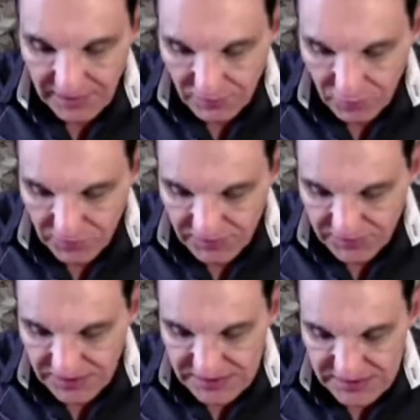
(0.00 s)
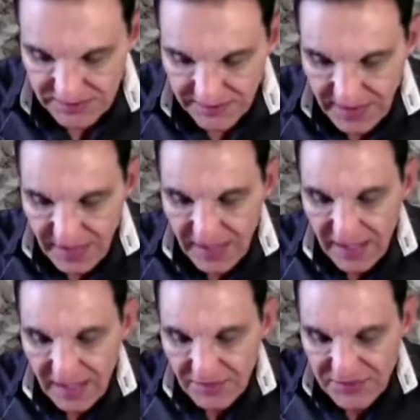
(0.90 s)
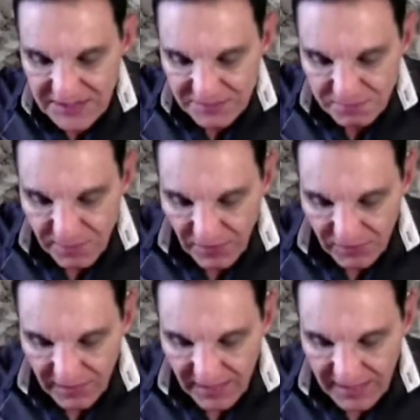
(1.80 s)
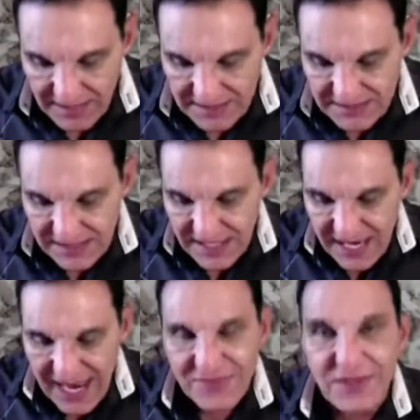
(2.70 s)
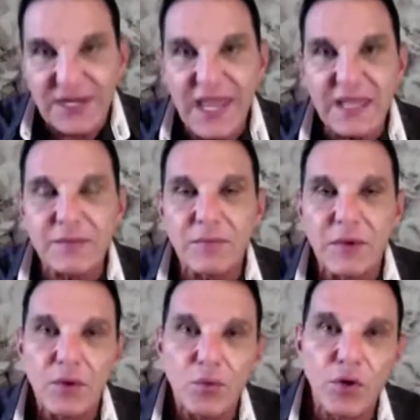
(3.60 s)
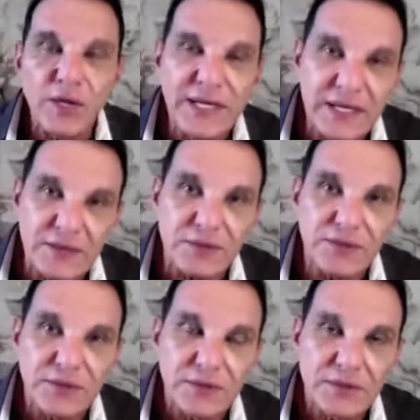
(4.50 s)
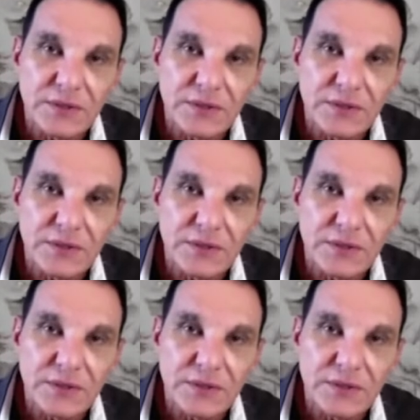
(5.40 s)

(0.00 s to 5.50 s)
now look at this. These paralyzed and the lame were healed.